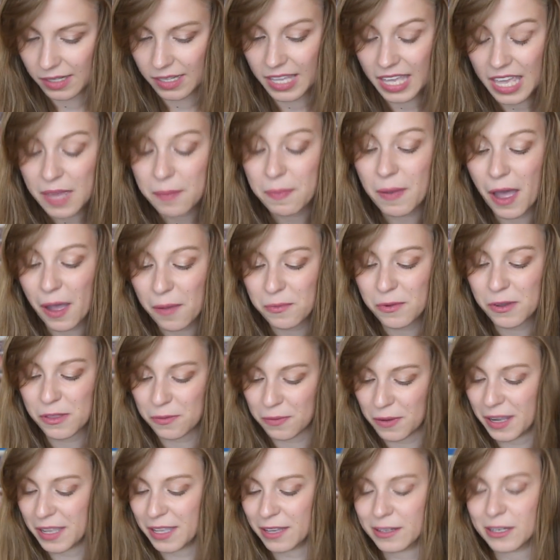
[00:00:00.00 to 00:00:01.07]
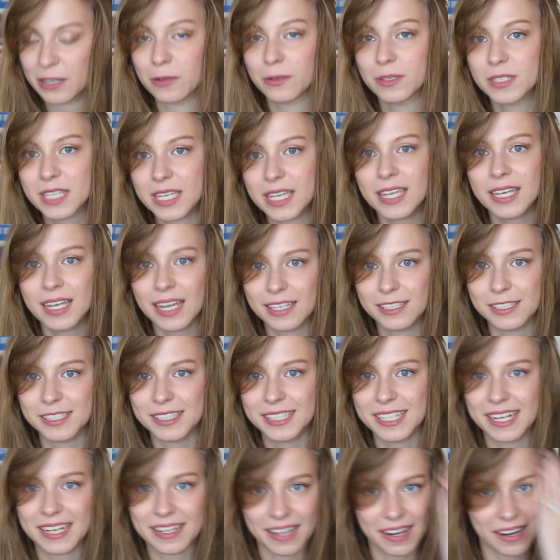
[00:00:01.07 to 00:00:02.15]
Keep up with what you do. See, I
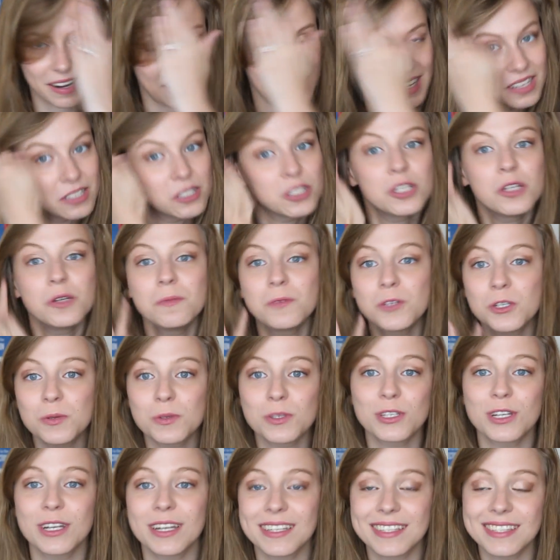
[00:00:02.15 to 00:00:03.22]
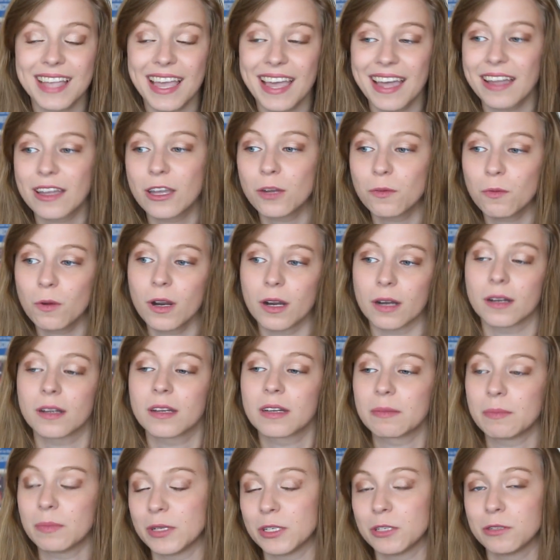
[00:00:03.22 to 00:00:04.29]
just did it there. I assumed she was going to say good work,
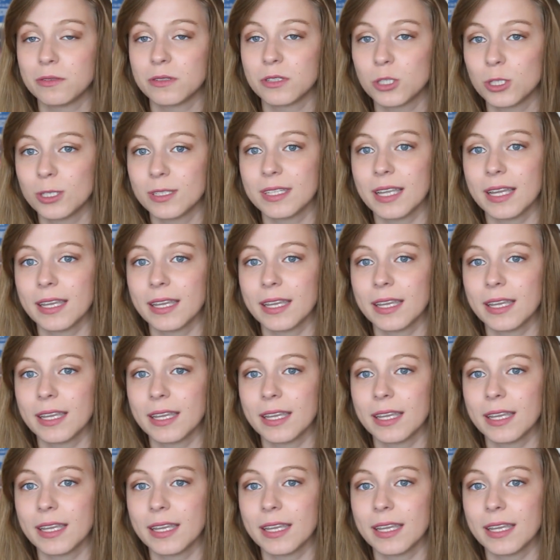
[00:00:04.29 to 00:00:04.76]
but she